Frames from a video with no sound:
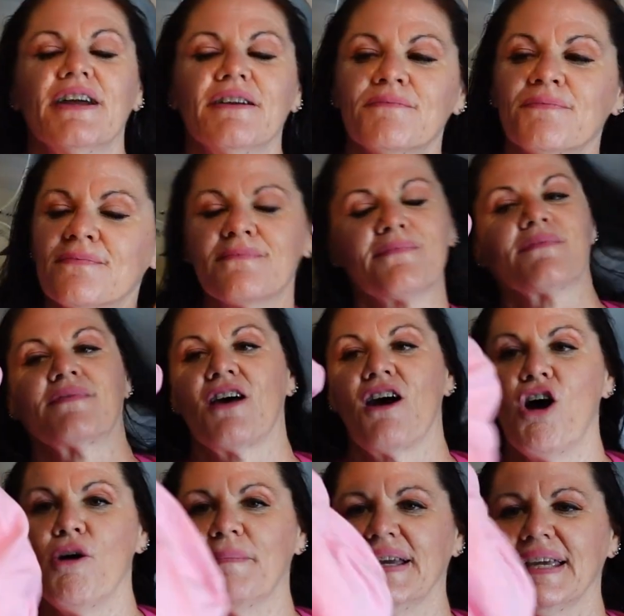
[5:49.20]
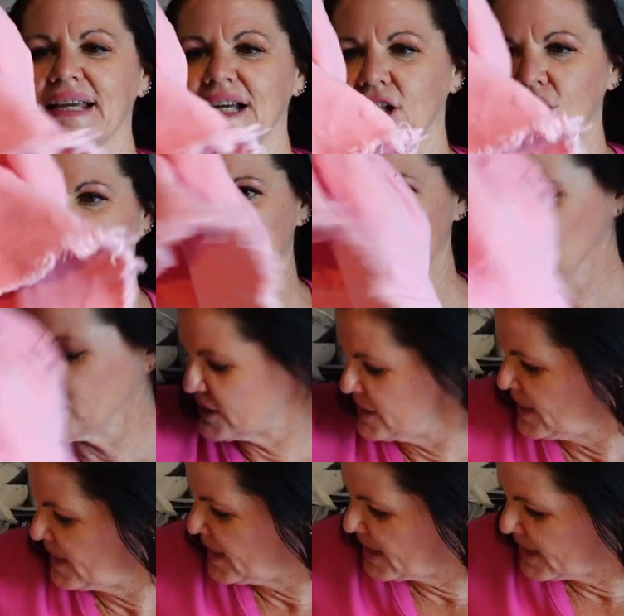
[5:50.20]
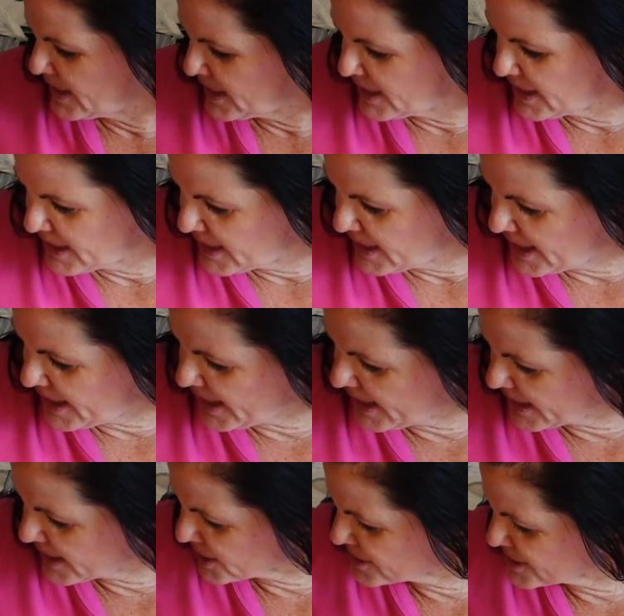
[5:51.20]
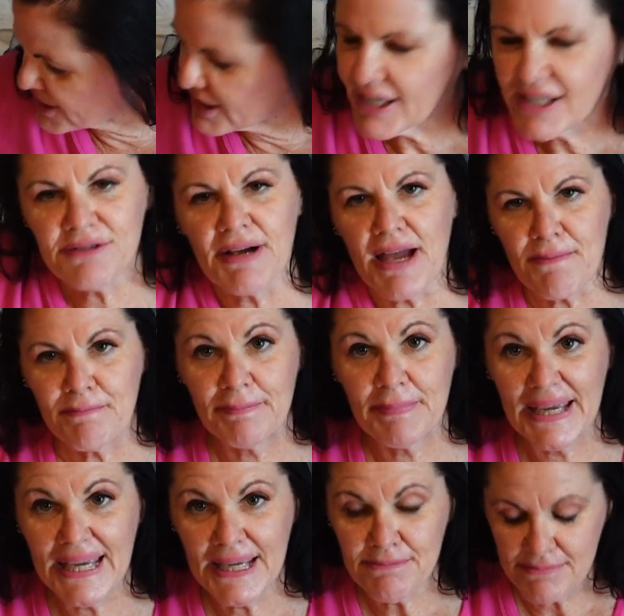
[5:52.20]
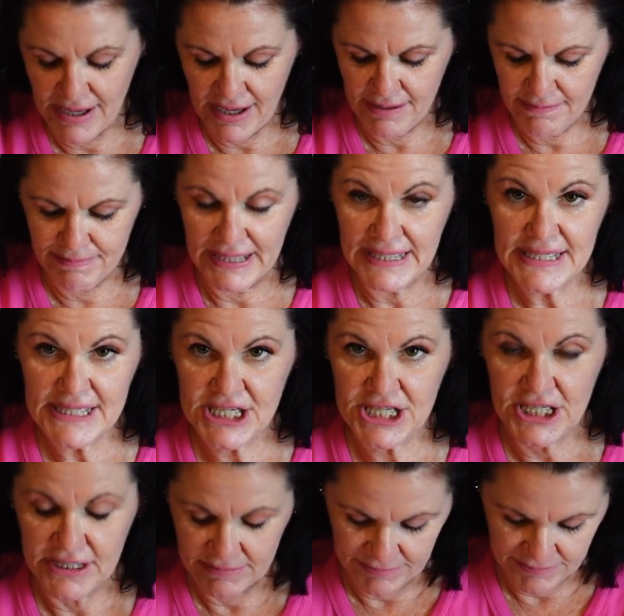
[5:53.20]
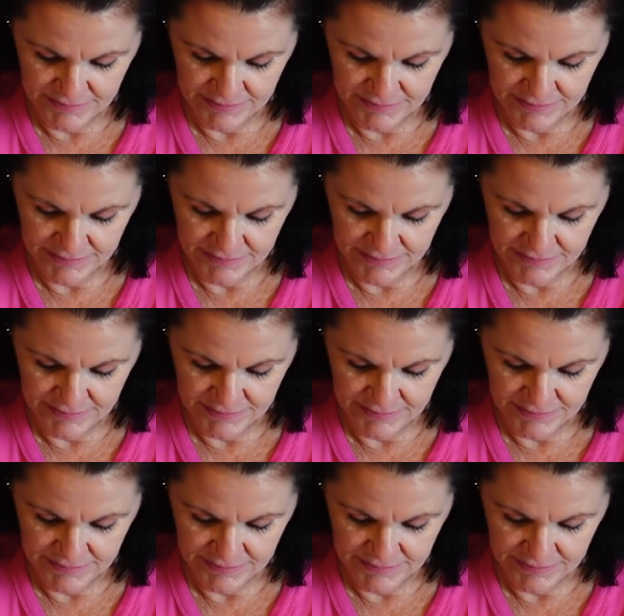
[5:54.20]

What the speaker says: and then I also got a light pink just in